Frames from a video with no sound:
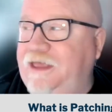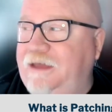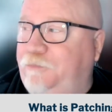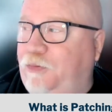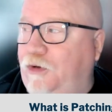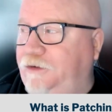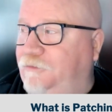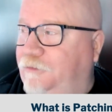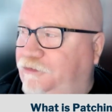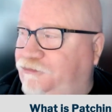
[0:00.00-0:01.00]
that point,
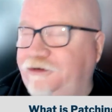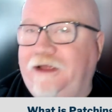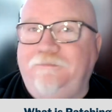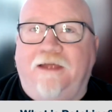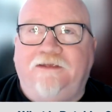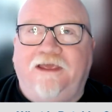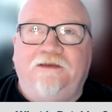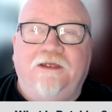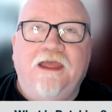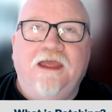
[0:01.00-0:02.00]
Richard.
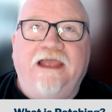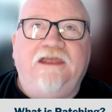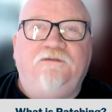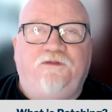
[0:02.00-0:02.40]
I get